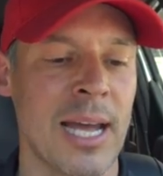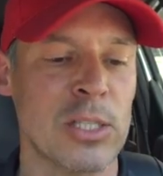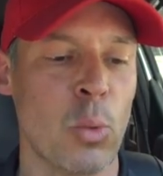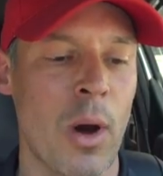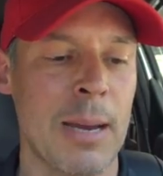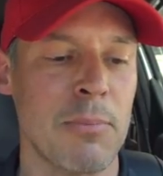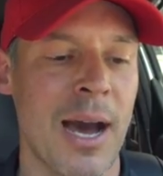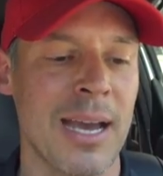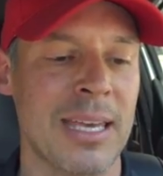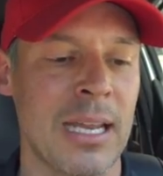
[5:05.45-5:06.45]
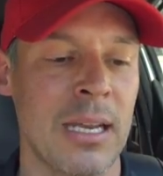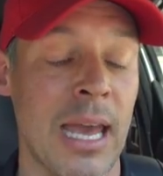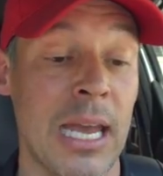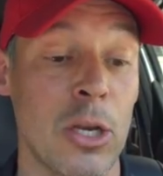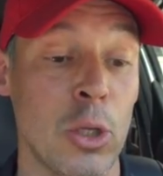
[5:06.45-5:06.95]
That's why I'm not getting
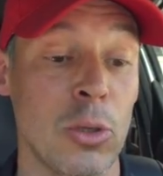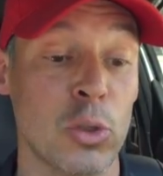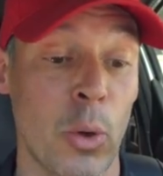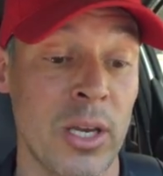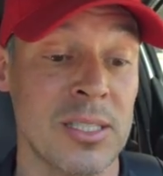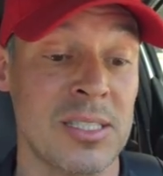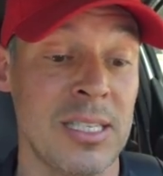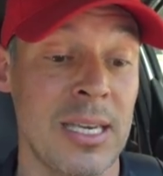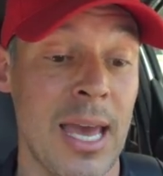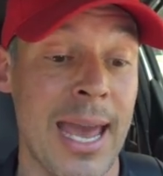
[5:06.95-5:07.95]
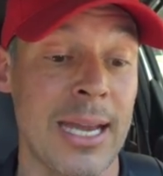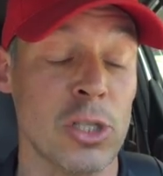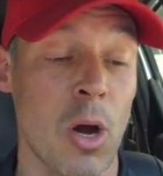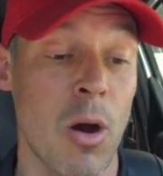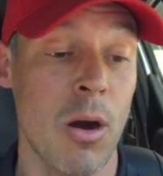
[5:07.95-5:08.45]
a new Toyota
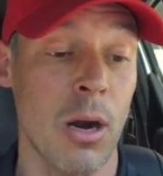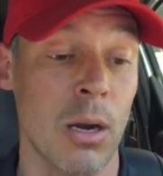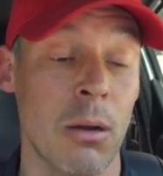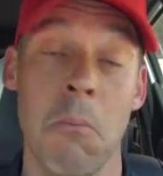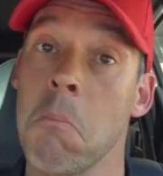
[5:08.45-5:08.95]
CHR.